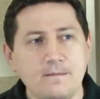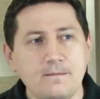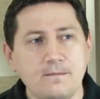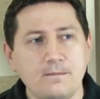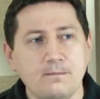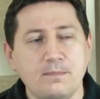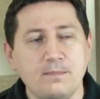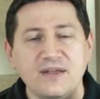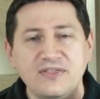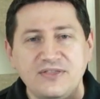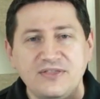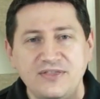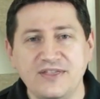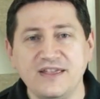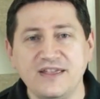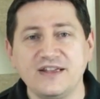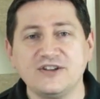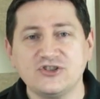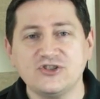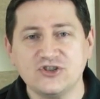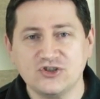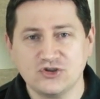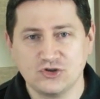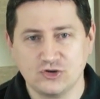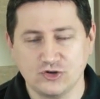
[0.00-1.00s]
But
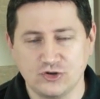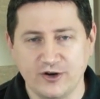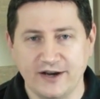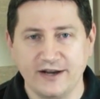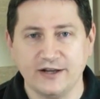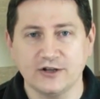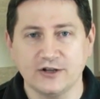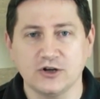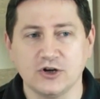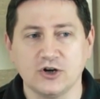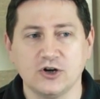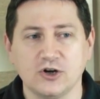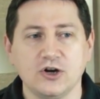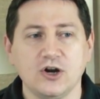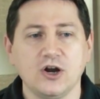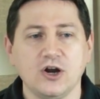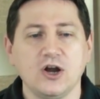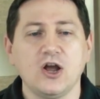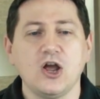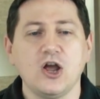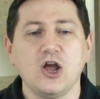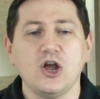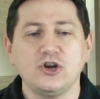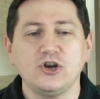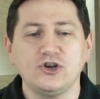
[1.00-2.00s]
this trailer
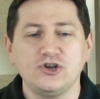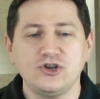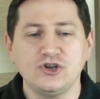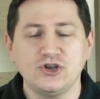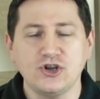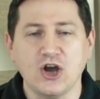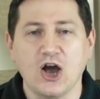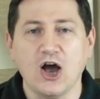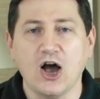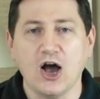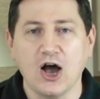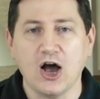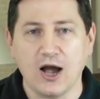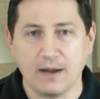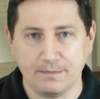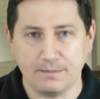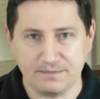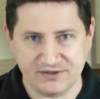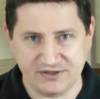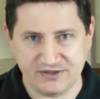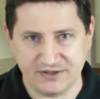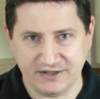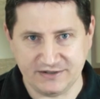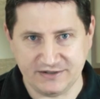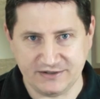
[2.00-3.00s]

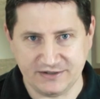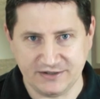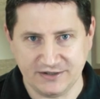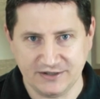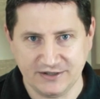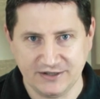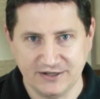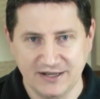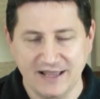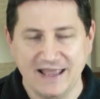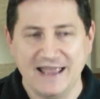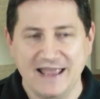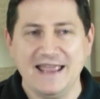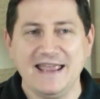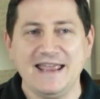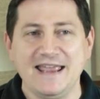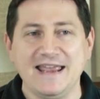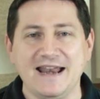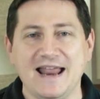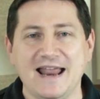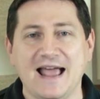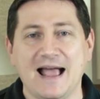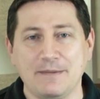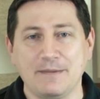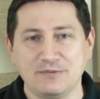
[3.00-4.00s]
tops it.
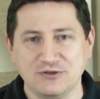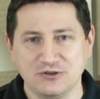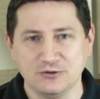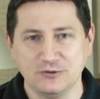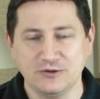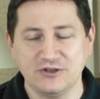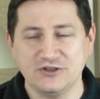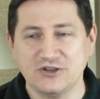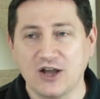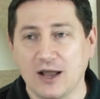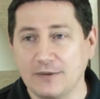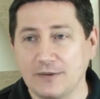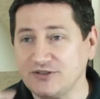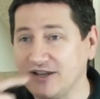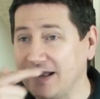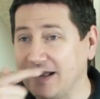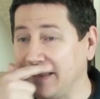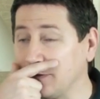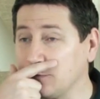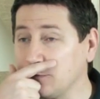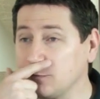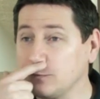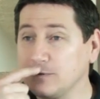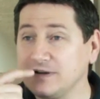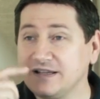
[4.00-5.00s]
It absolutely tops it.
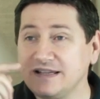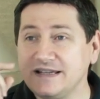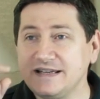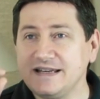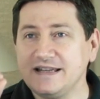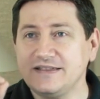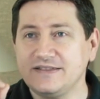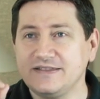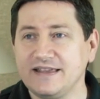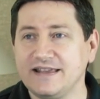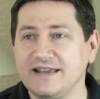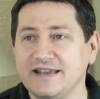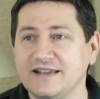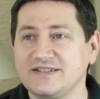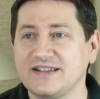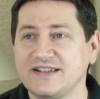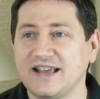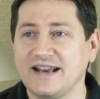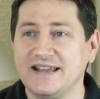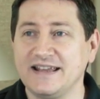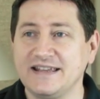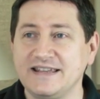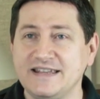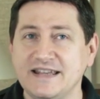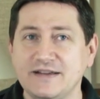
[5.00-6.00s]
And the really neat thing is
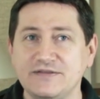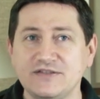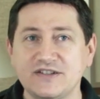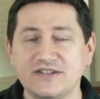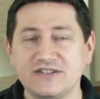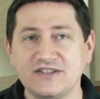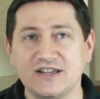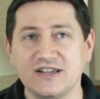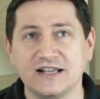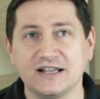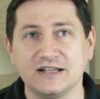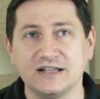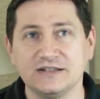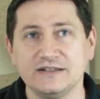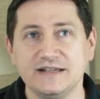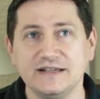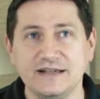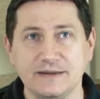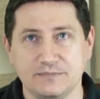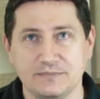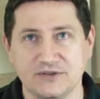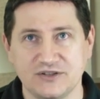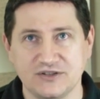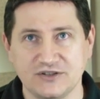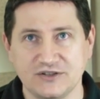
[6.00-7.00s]
that it gives us a
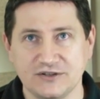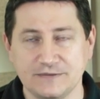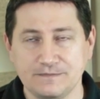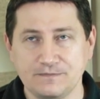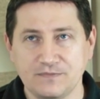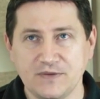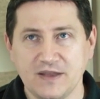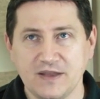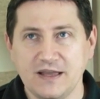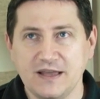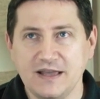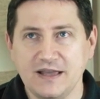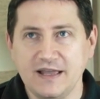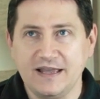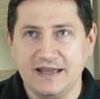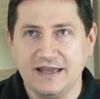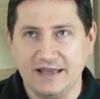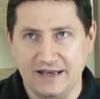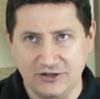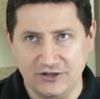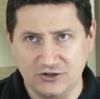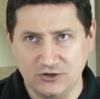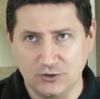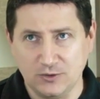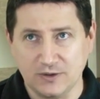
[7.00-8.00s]
glimpse
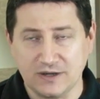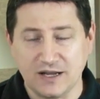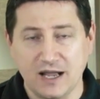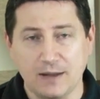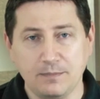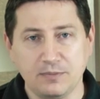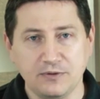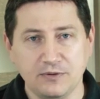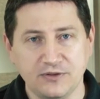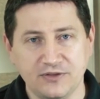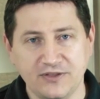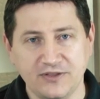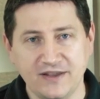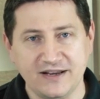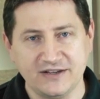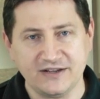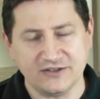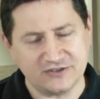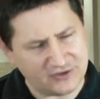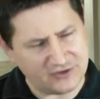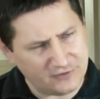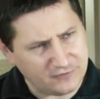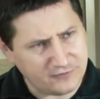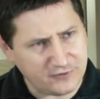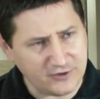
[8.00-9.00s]
into a couple of
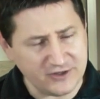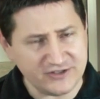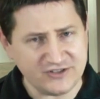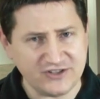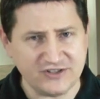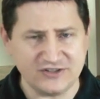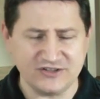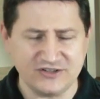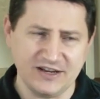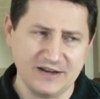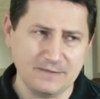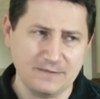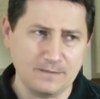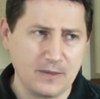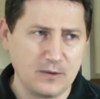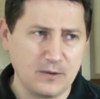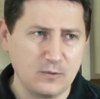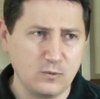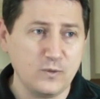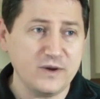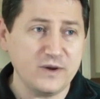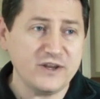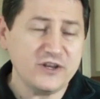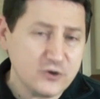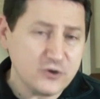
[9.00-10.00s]
things. For instance,
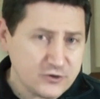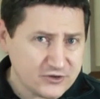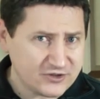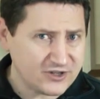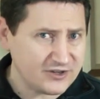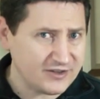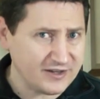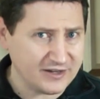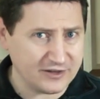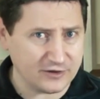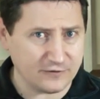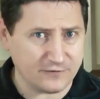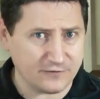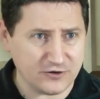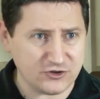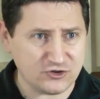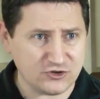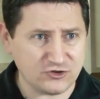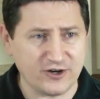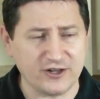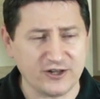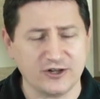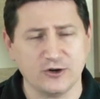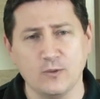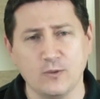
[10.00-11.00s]
we used to think in the
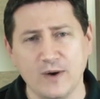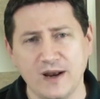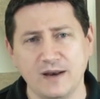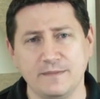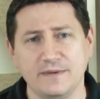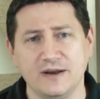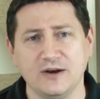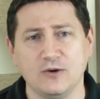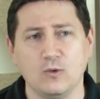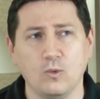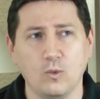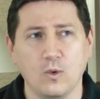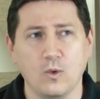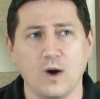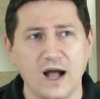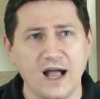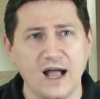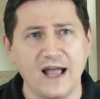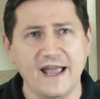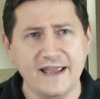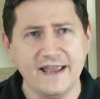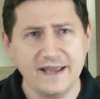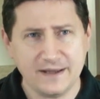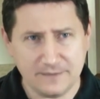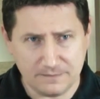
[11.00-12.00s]
first trailer, wait a minute,
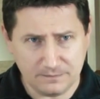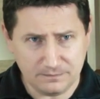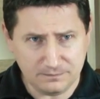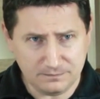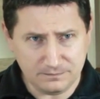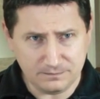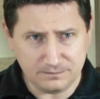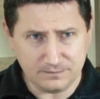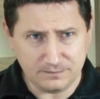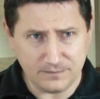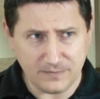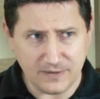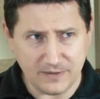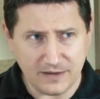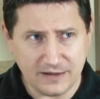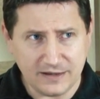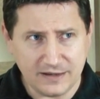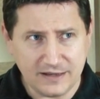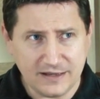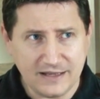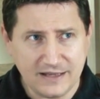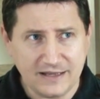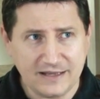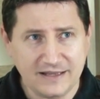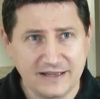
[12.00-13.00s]
why
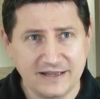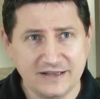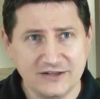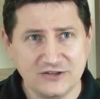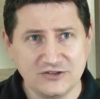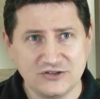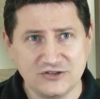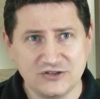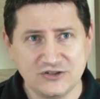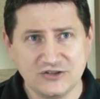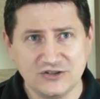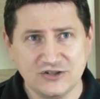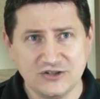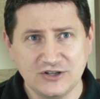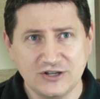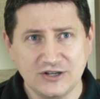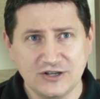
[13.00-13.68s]
is